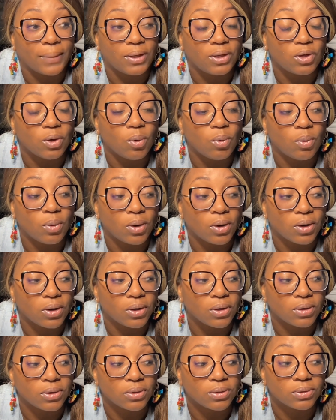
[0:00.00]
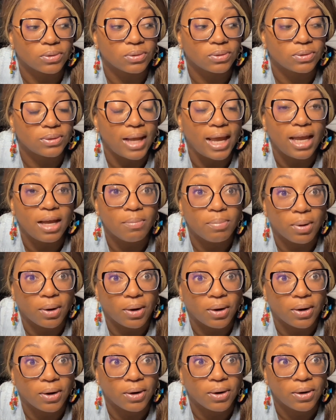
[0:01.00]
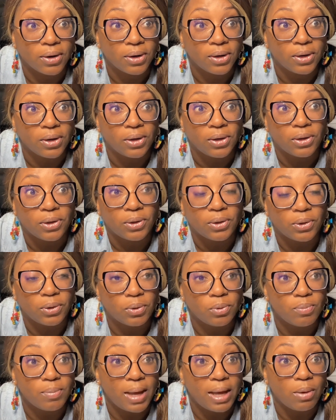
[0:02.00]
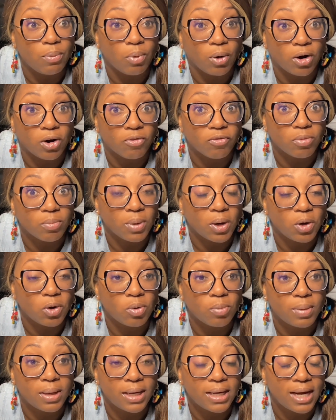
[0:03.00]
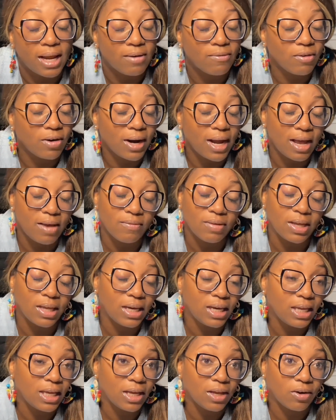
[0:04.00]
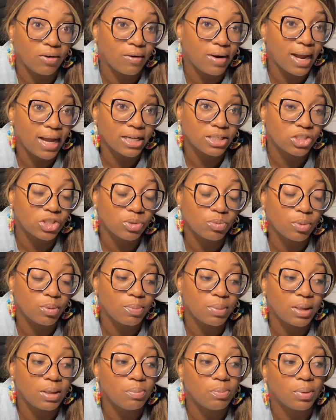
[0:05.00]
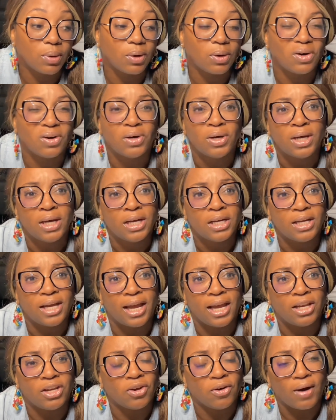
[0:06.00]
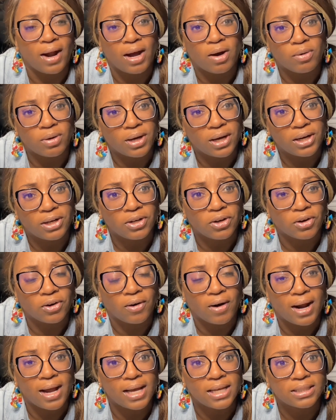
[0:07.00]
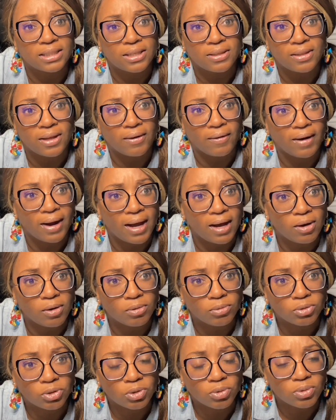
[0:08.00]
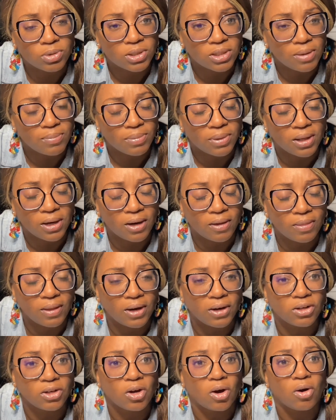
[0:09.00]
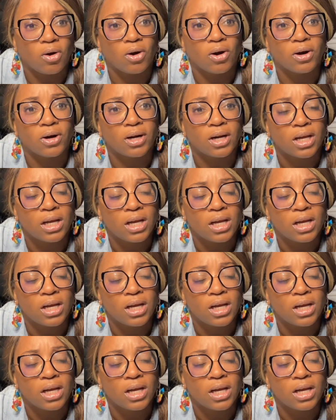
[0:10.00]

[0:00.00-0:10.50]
your neighbor who may work from home and never have any interaction with people, and you're out cutting your grass and they're out doing something in their yard.